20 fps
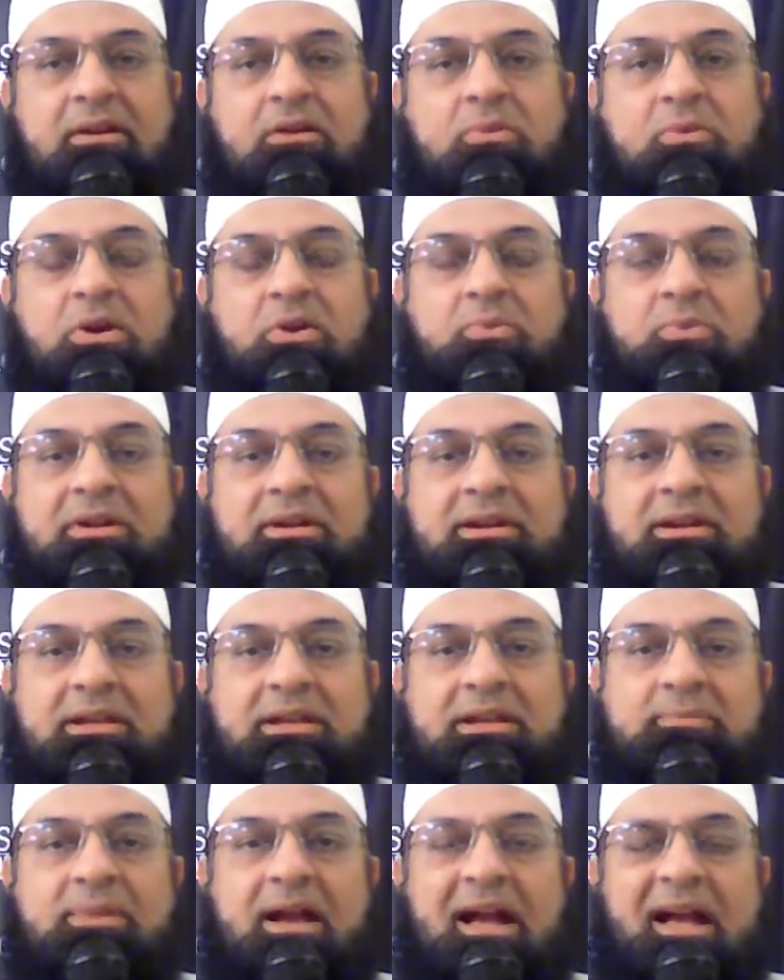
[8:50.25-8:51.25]
when we
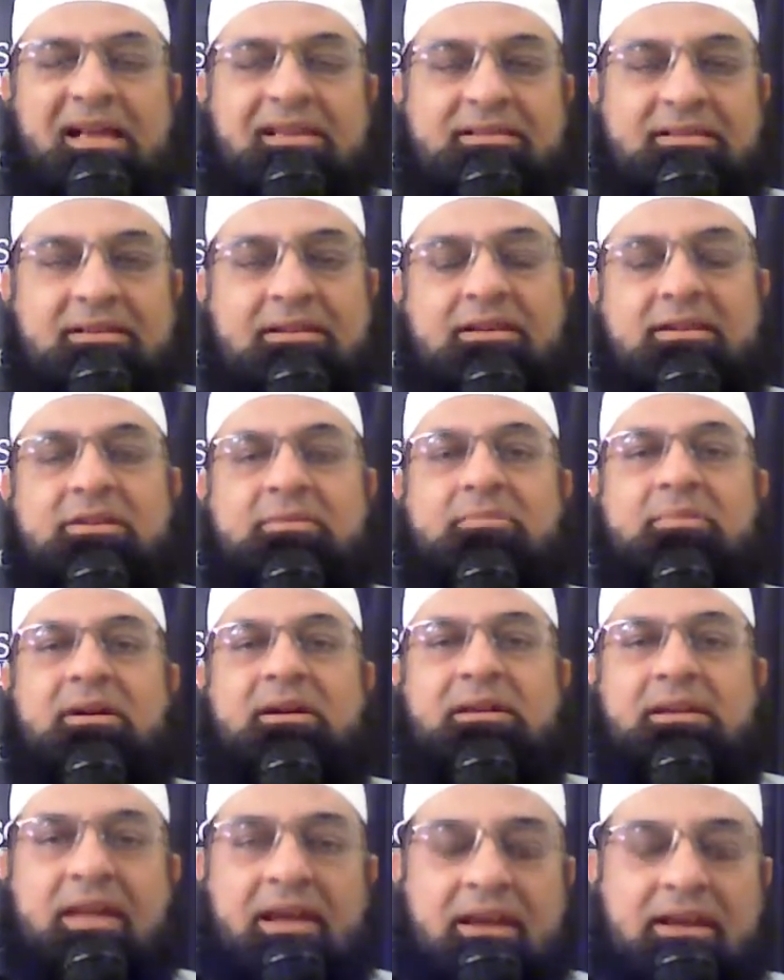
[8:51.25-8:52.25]
keep asking Him
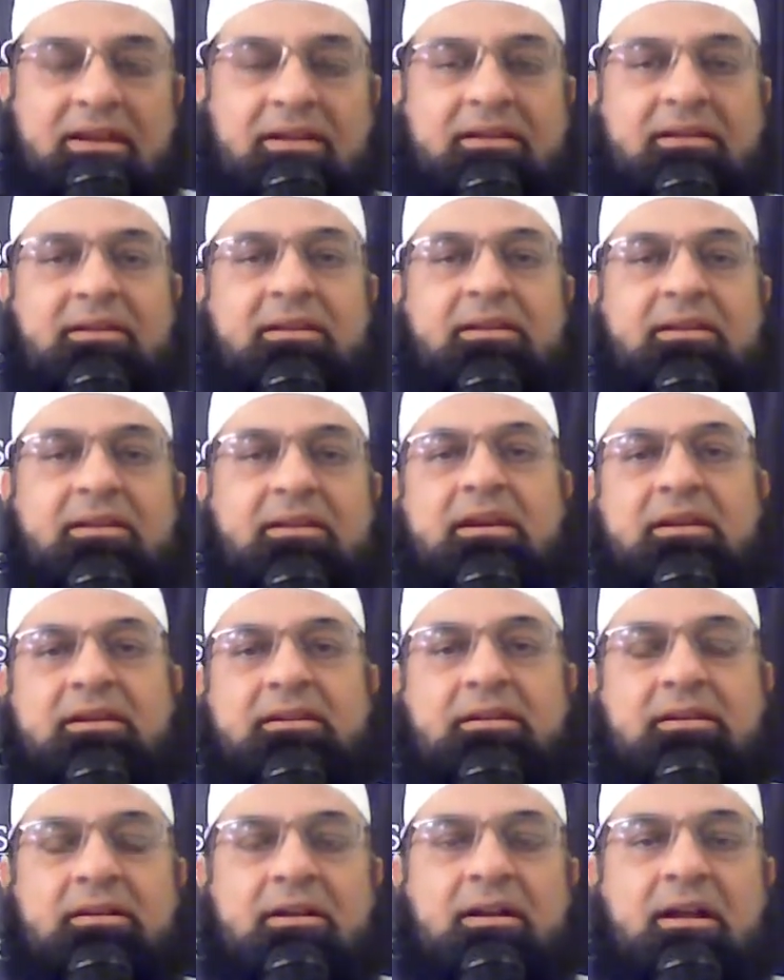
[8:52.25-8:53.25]
again and
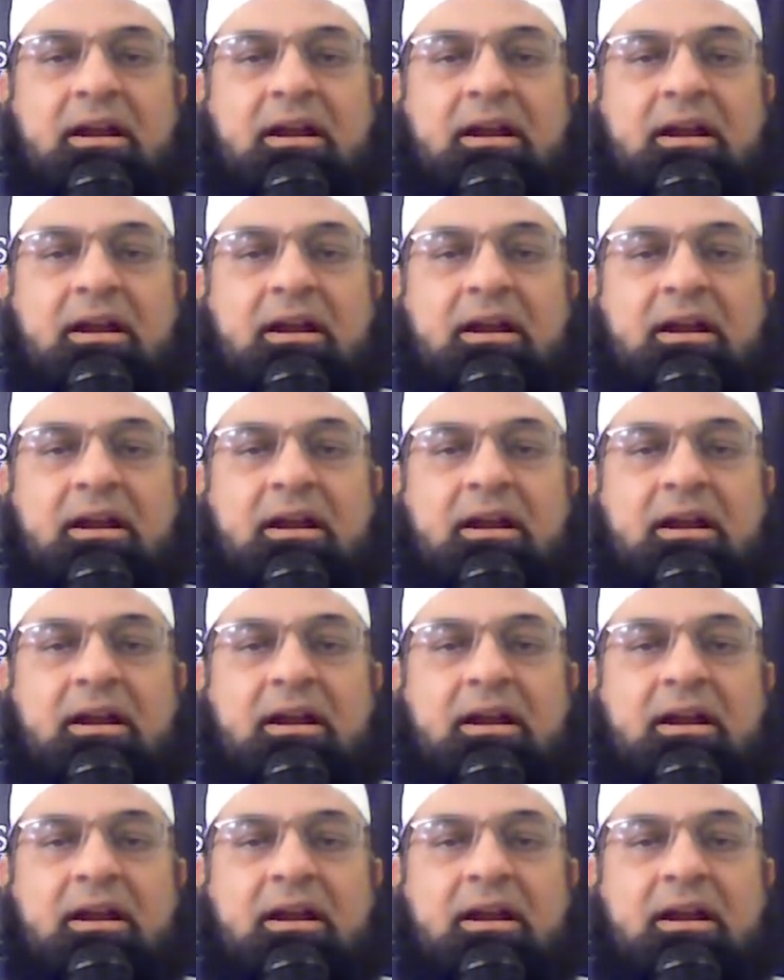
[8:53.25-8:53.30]
again.